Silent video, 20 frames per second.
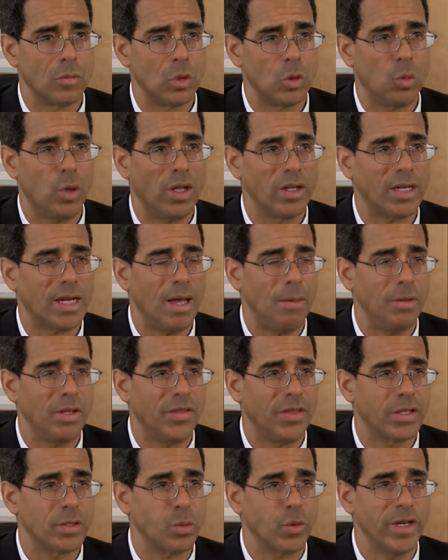Well, a
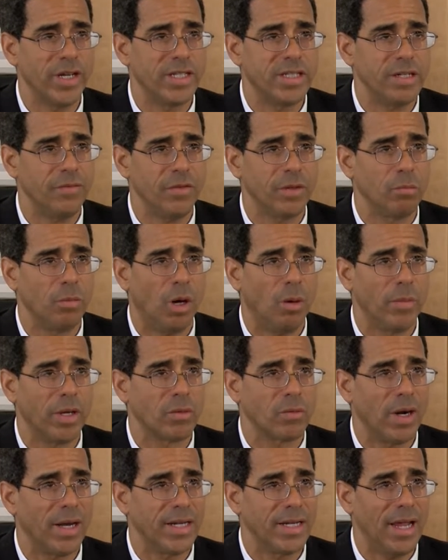couple of things. We're in a different
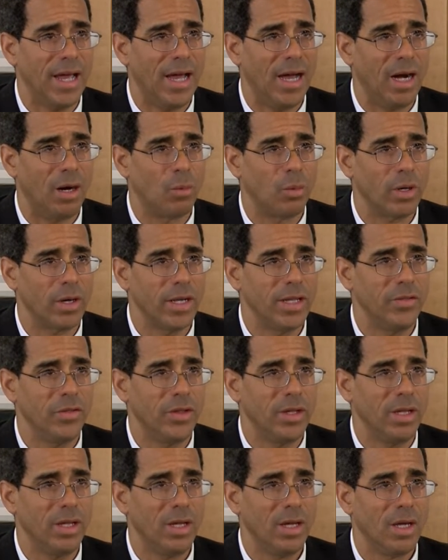moment right now. We're
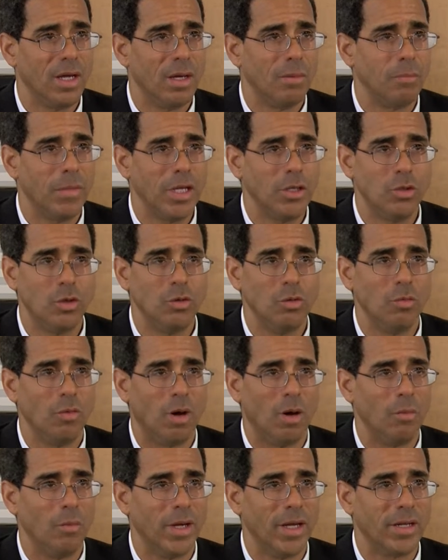in the Me Too
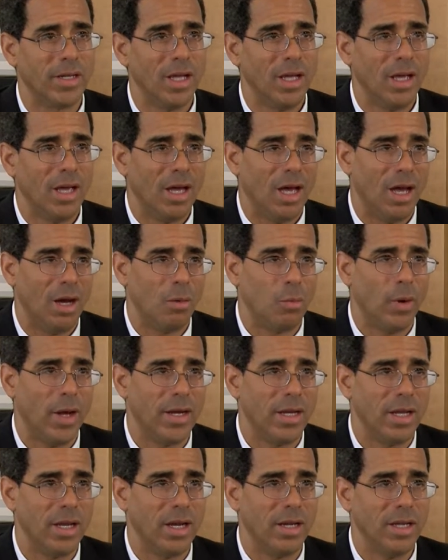moment.
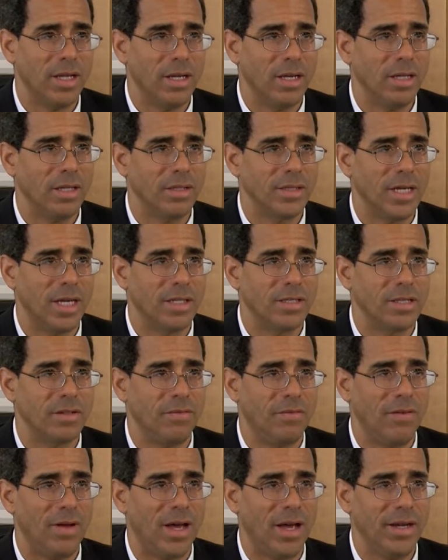When Anita Hill
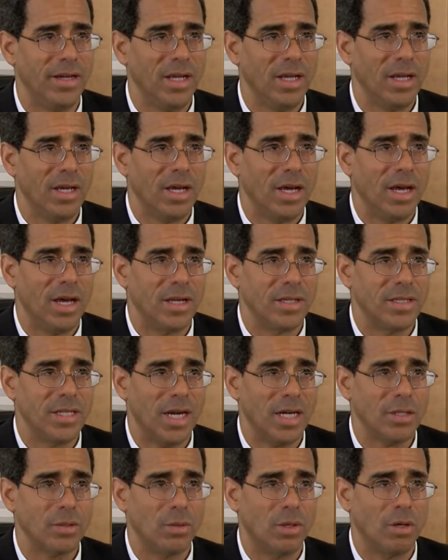testified,
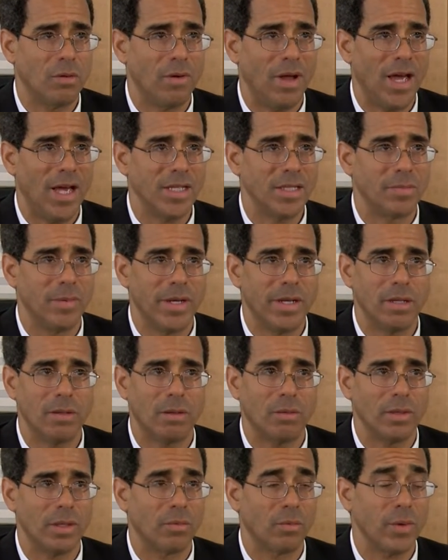sexual harassment
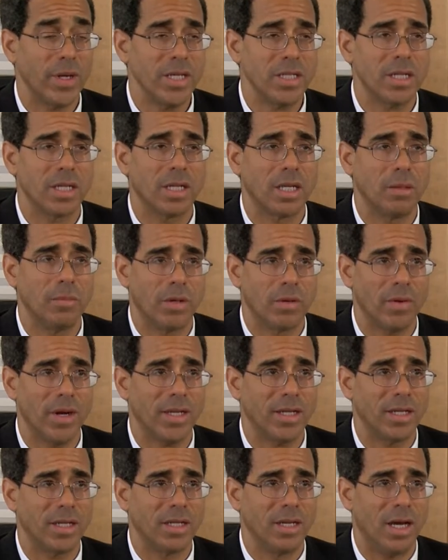had only recently been
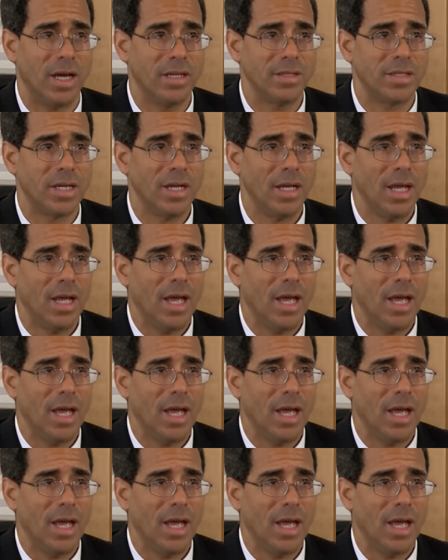recognized